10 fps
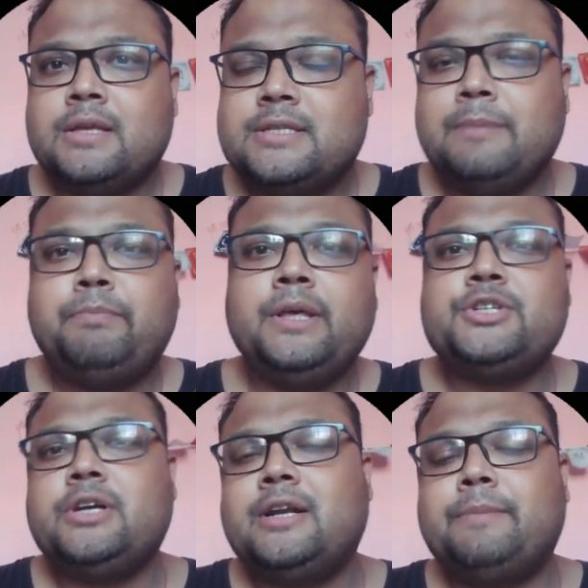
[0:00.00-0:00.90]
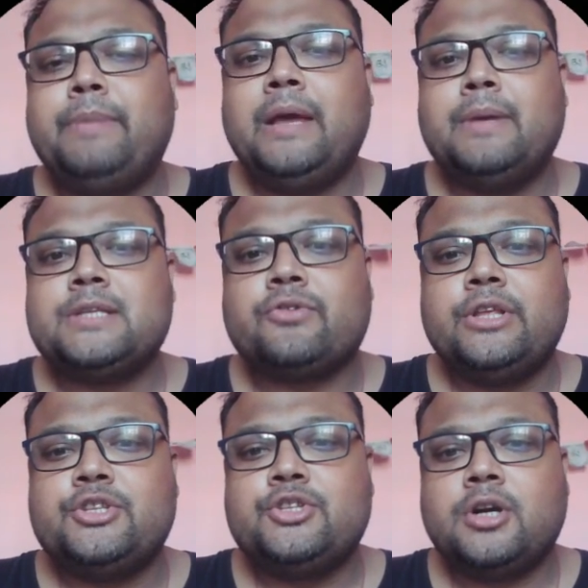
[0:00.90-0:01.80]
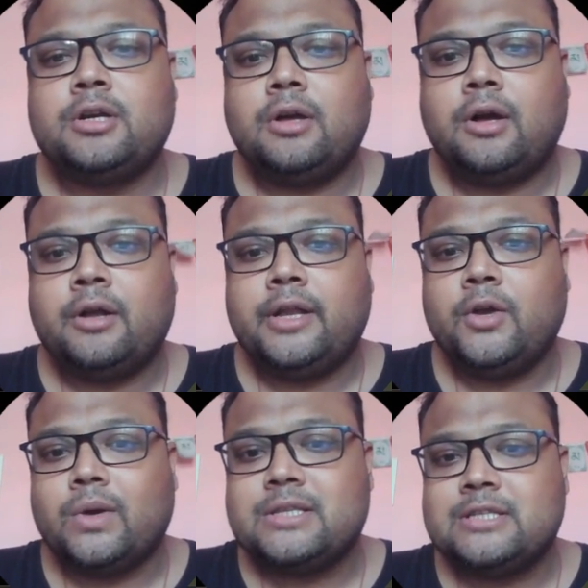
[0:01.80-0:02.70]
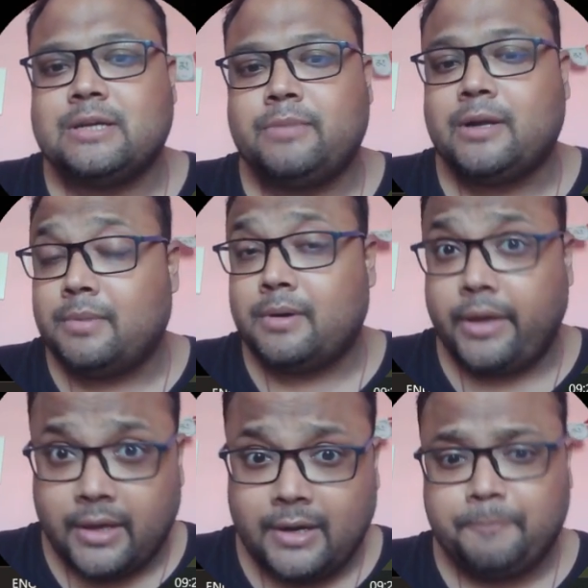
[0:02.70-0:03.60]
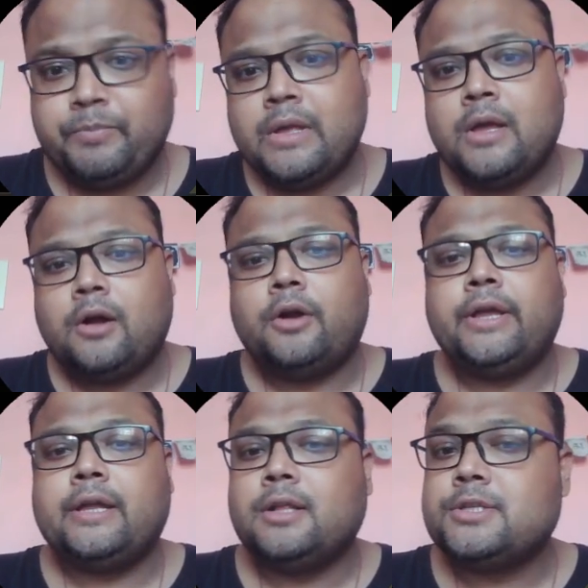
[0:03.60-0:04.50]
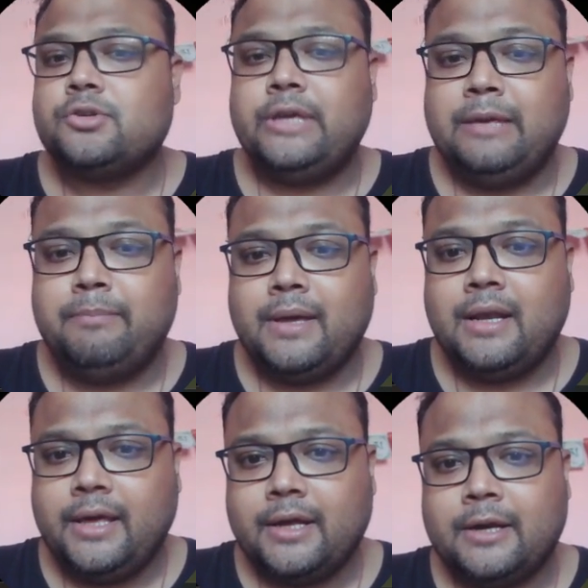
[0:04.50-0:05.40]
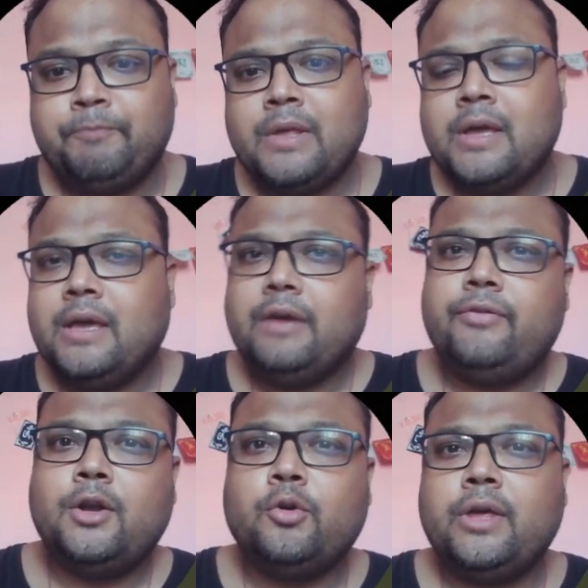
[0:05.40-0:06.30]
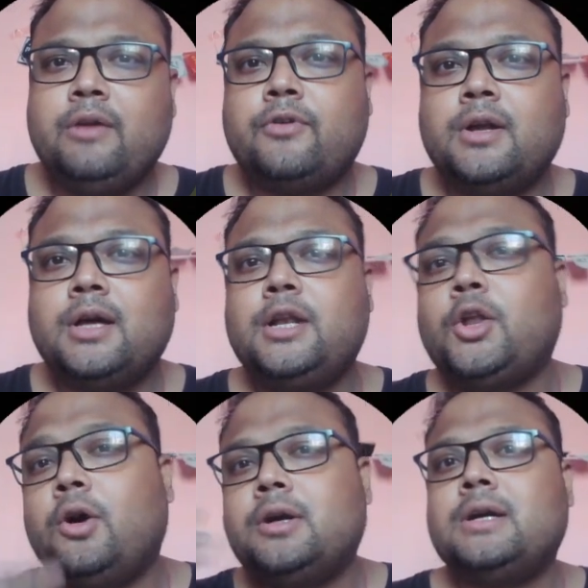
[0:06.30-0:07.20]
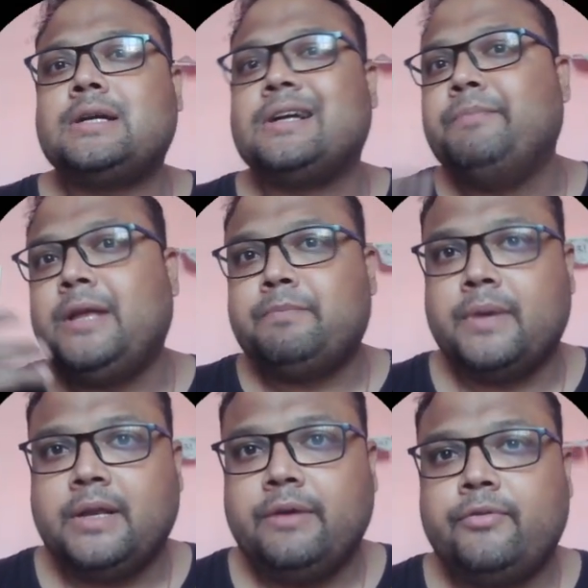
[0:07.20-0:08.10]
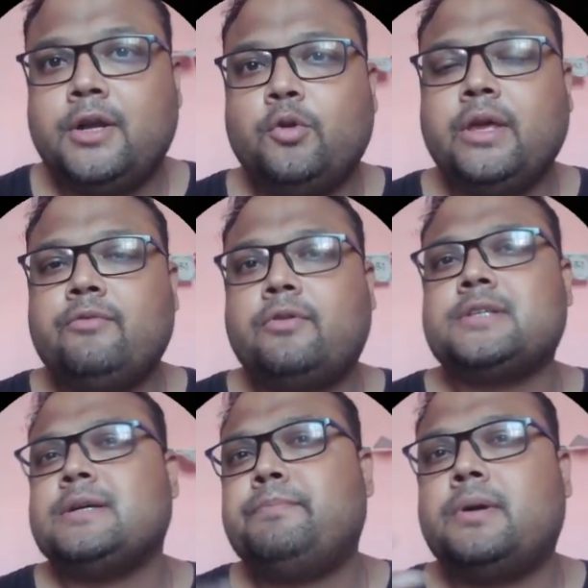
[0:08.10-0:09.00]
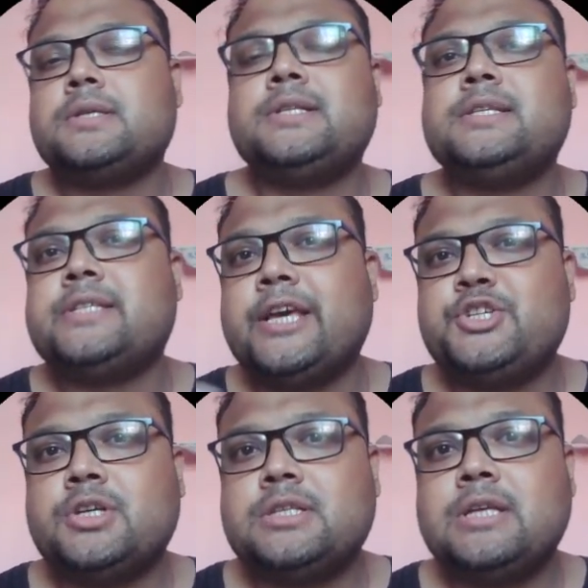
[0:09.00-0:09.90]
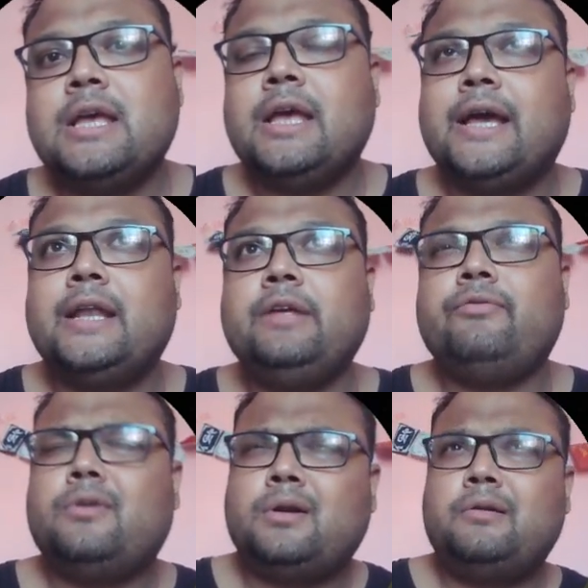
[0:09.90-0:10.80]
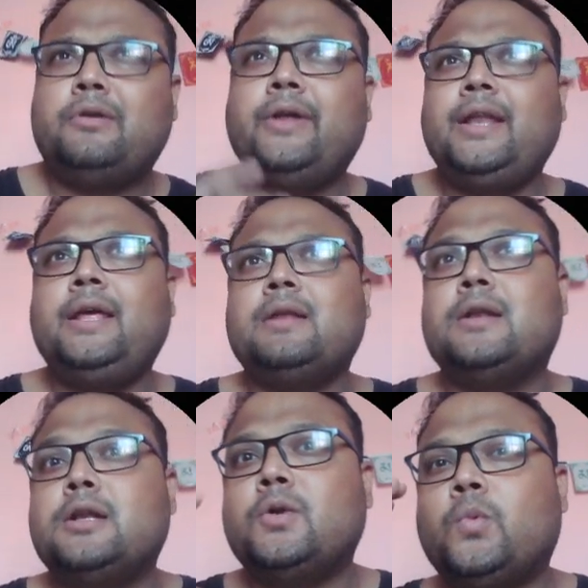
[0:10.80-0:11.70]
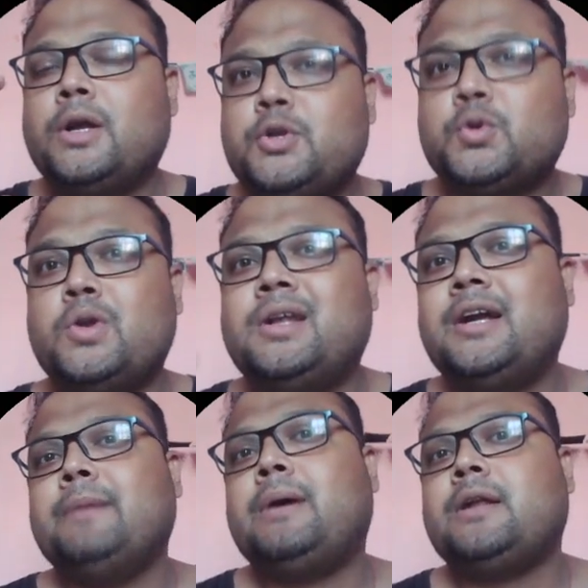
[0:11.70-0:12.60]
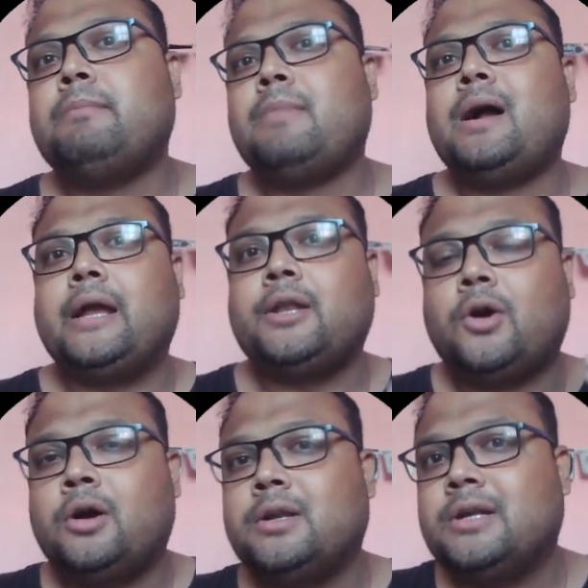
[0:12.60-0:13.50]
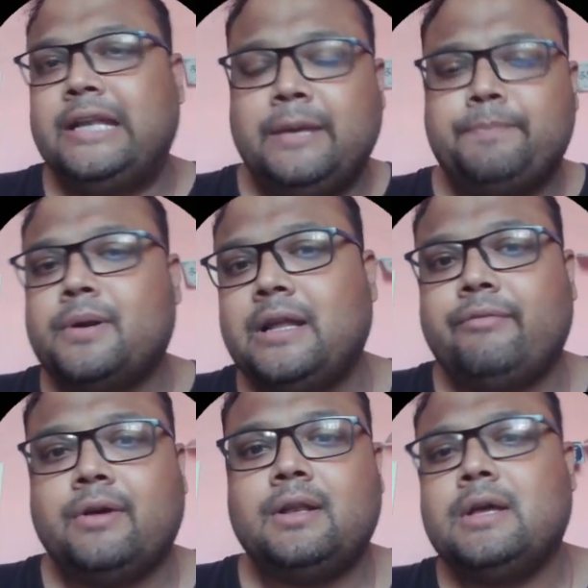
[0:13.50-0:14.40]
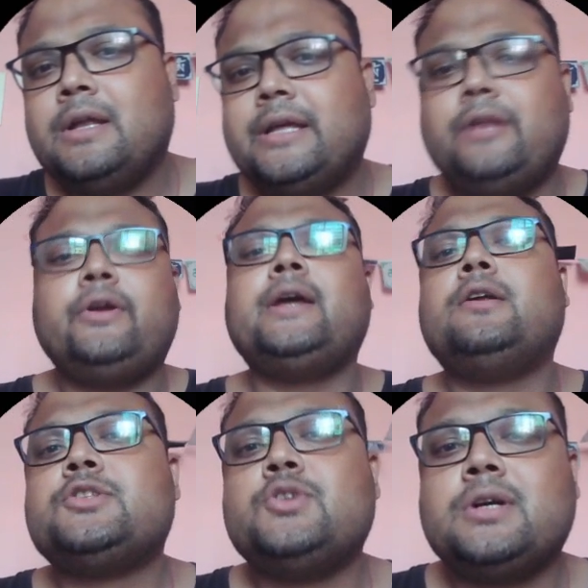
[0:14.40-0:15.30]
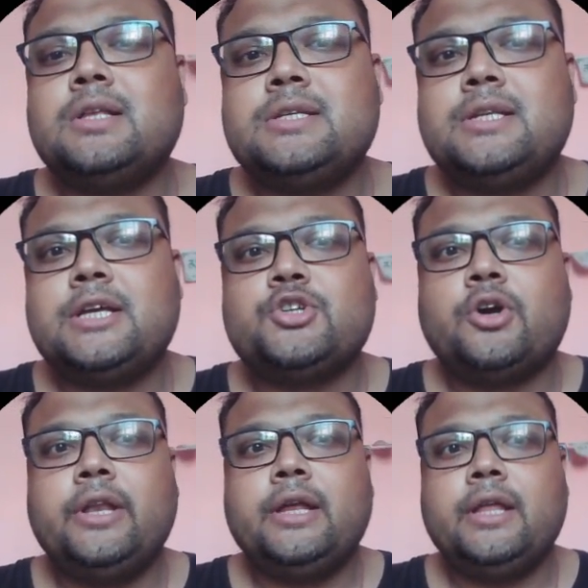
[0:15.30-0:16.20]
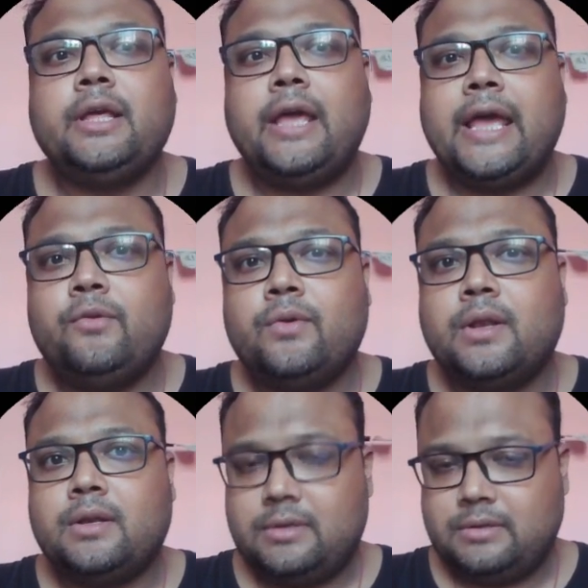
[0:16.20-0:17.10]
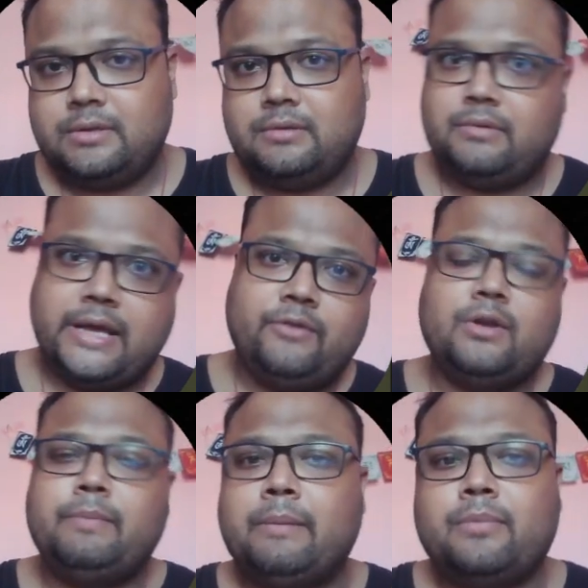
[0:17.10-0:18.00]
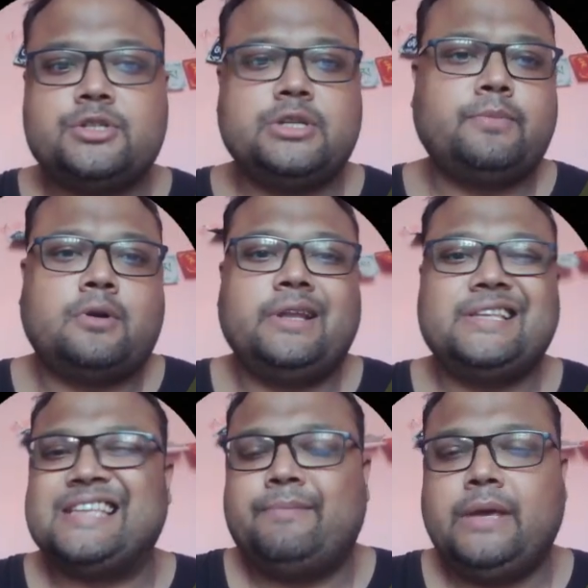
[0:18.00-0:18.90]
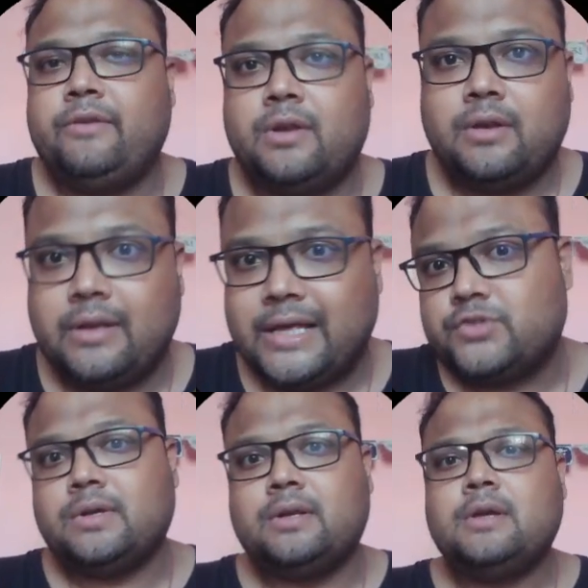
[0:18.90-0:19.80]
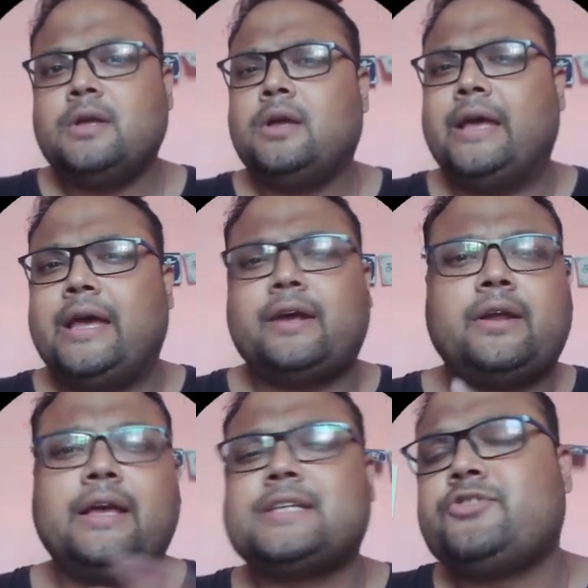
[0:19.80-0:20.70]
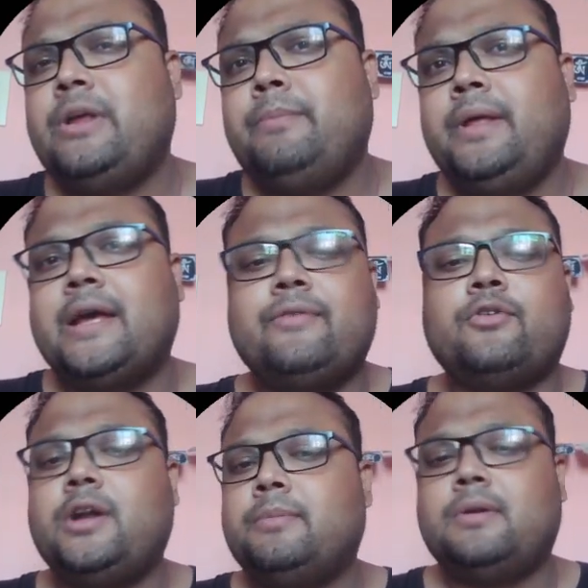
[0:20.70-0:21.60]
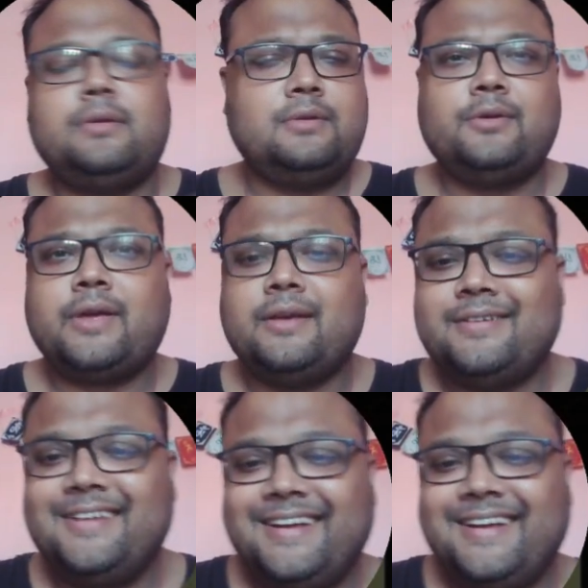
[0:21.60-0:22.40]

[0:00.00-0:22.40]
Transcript: Simply share the payment screenshot on the WhatsApp number here, or you can also email here. If you're looking for a longer commitment, if you're looking for some personal sessions, and if you're really want to learn about the market on a deeper level, then you can also consider joining the annual membership or the semi-annual as well. Extremely affordable. Okay.